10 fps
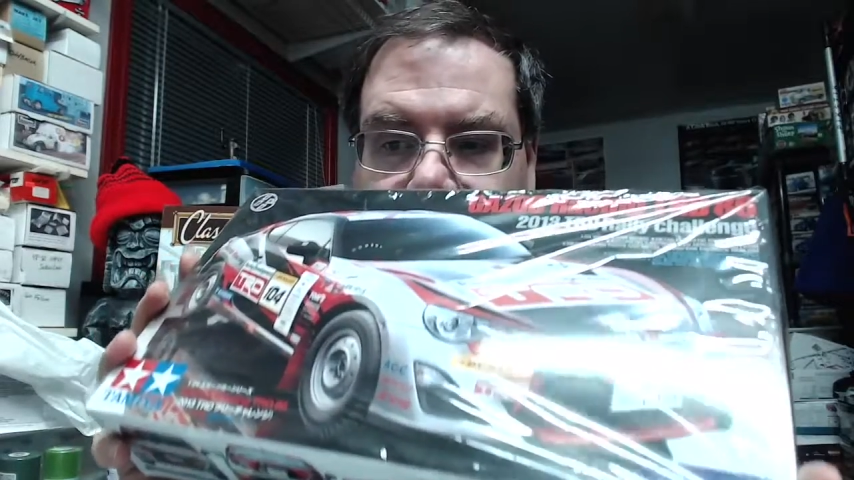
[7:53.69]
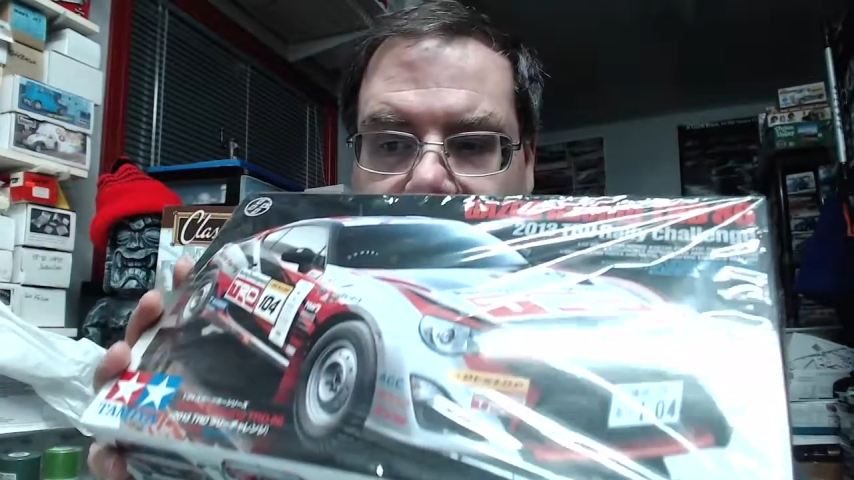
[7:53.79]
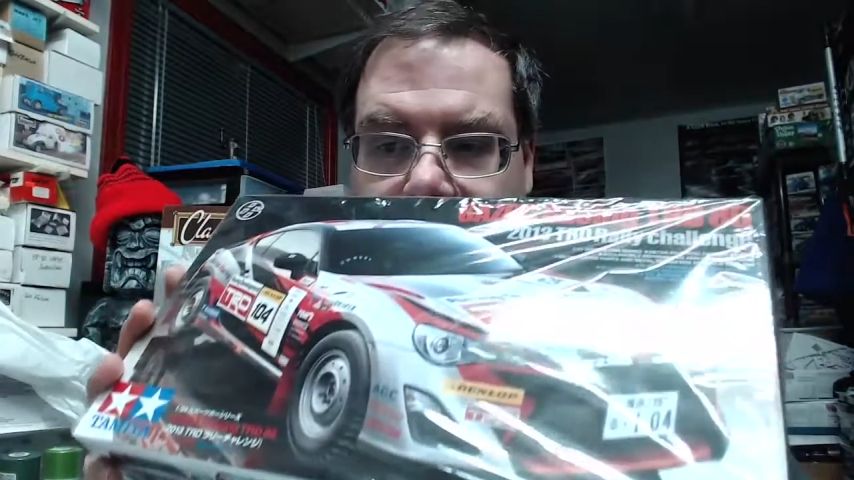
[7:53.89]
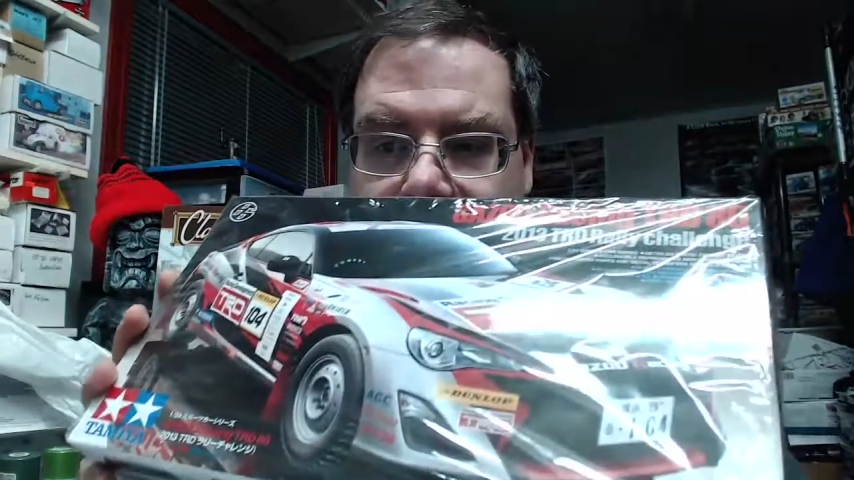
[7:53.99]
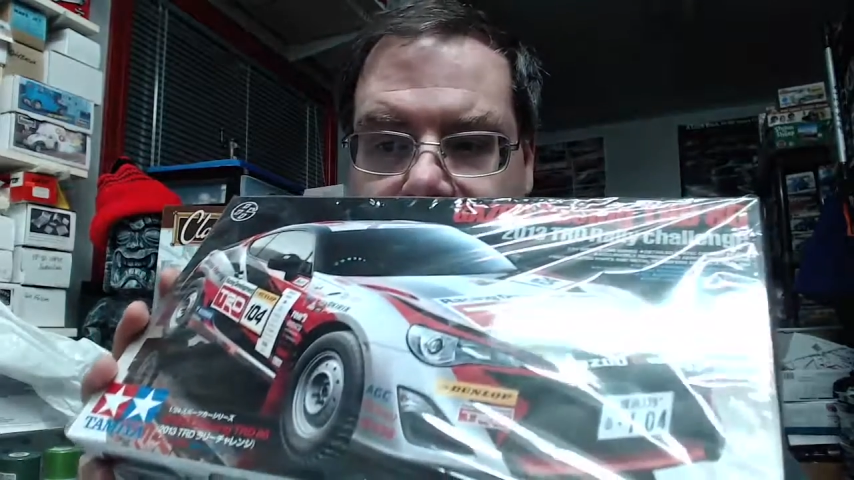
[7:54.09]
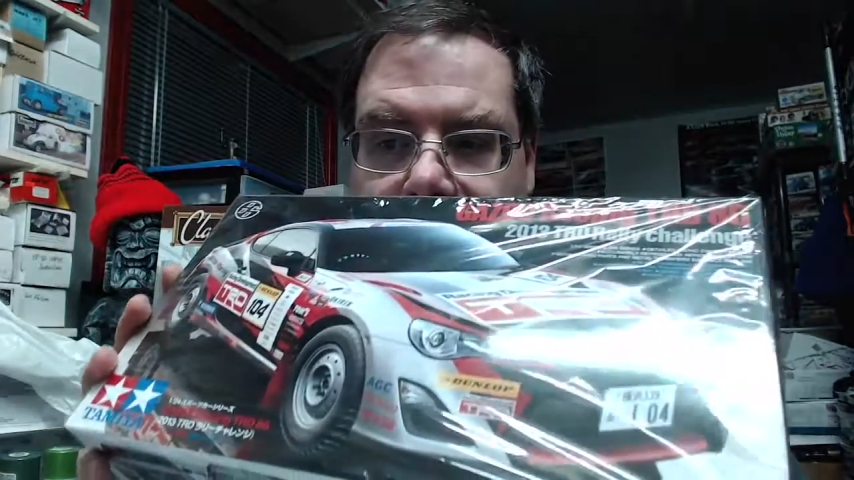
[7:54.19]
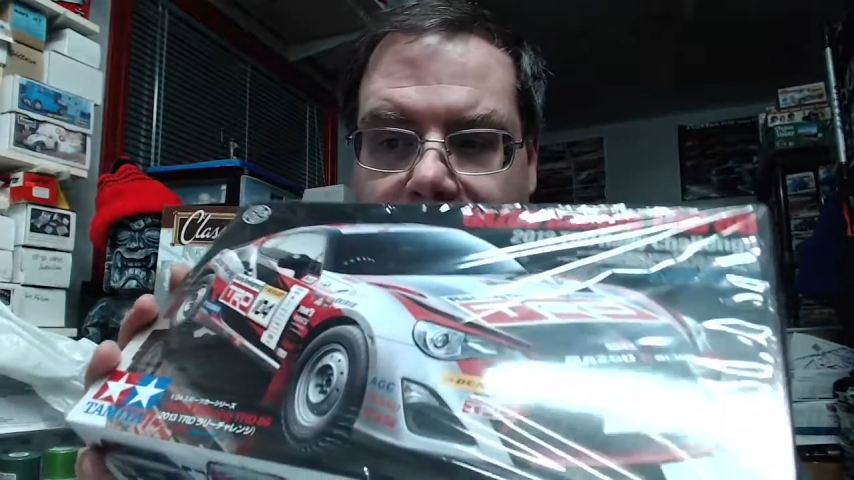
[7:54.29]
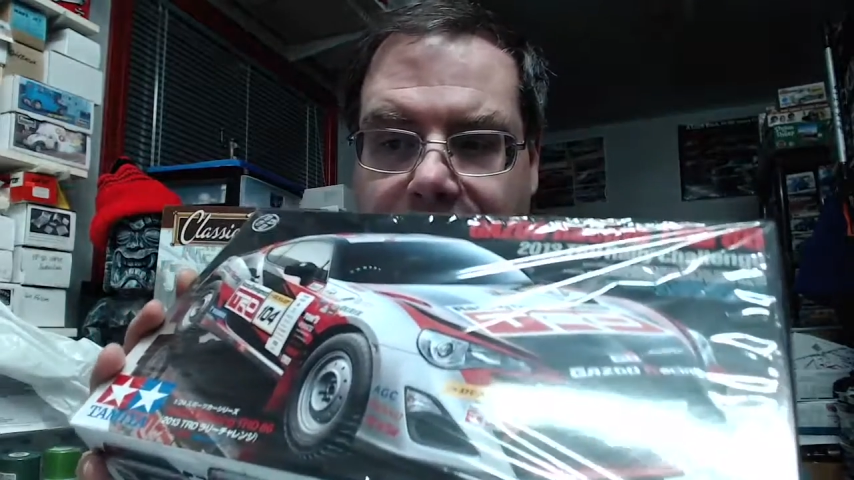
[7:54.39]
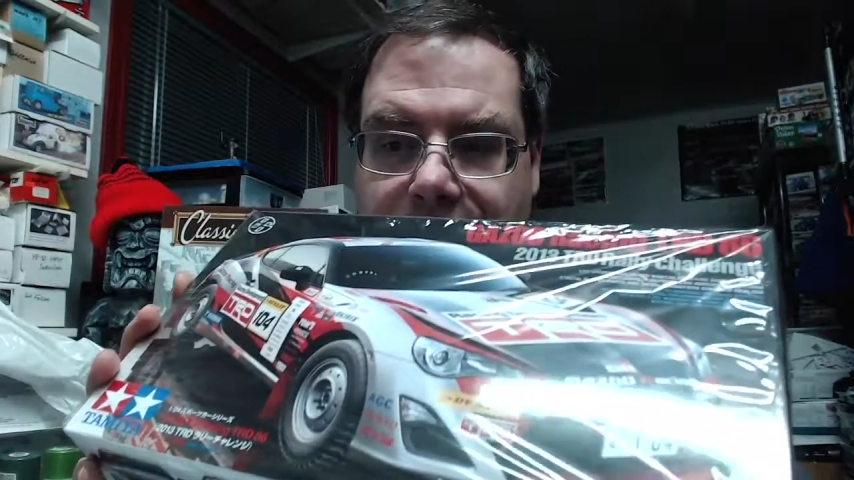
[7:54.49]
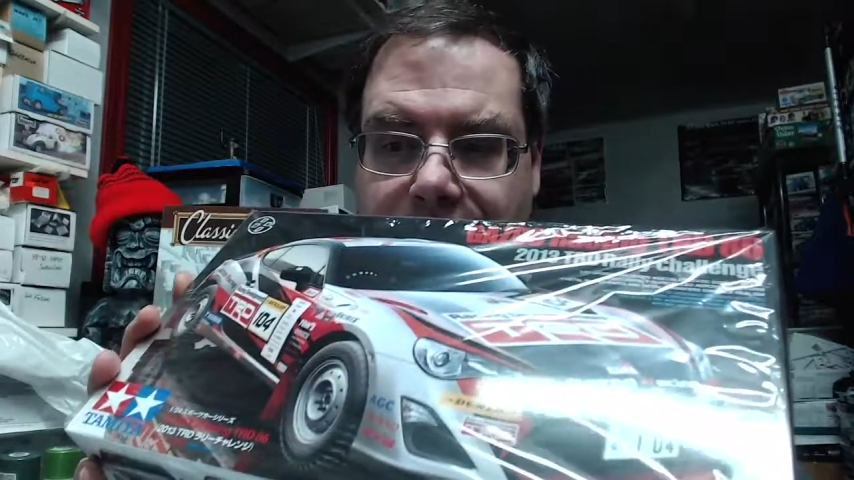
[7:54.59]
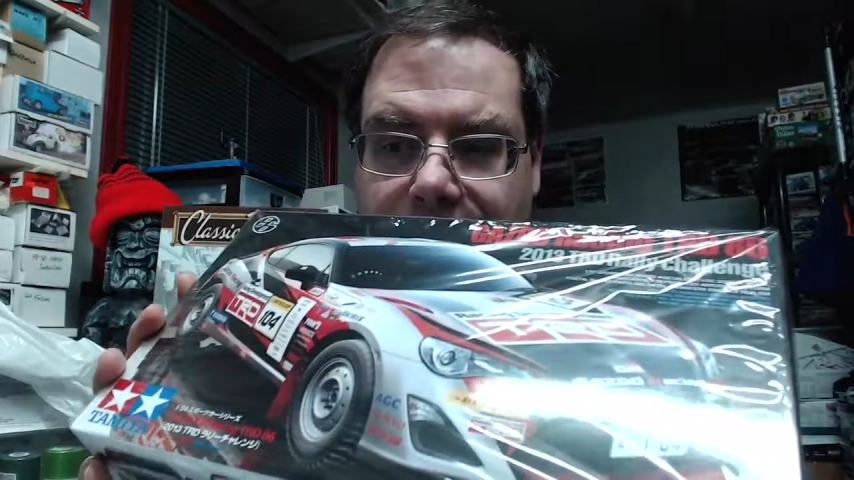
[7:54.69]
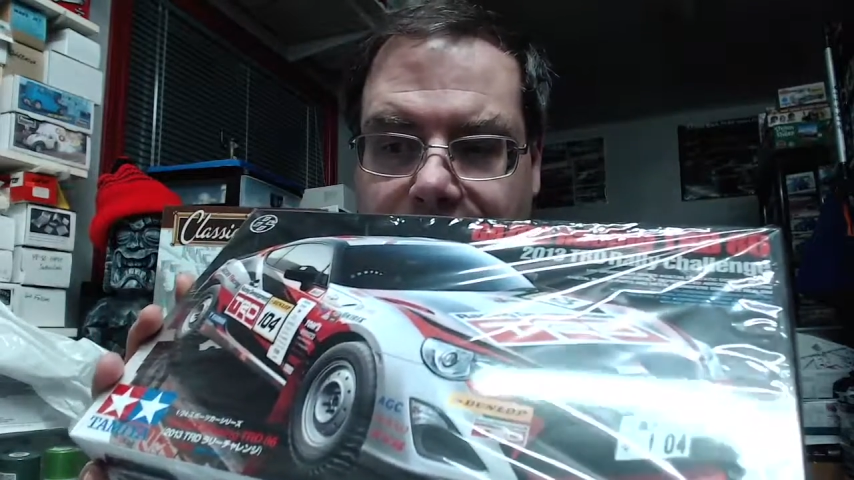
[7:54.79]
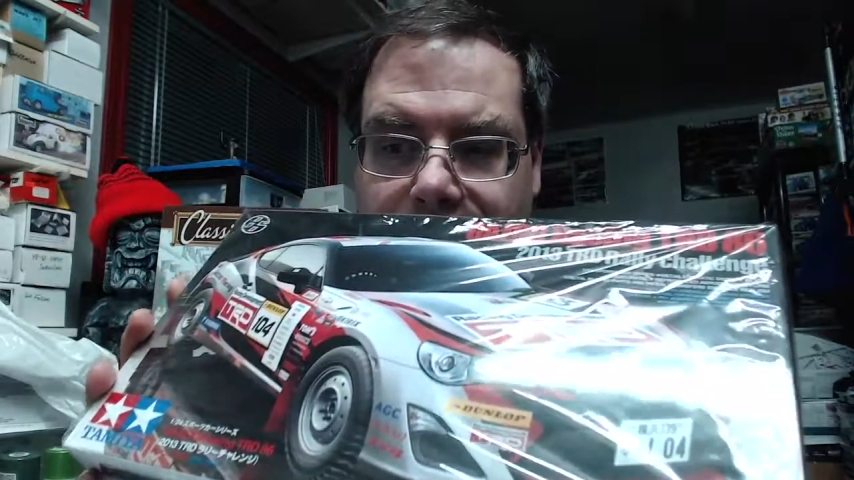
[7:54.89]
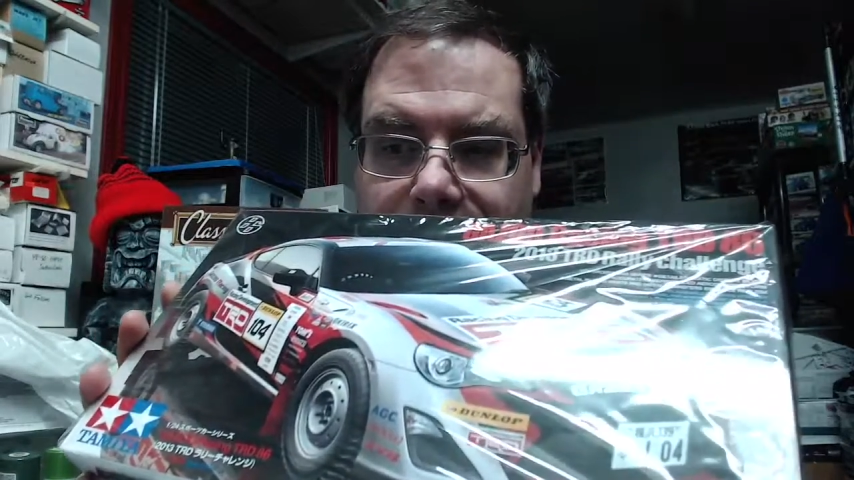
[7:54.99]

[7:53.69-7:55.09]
Gazoo Racing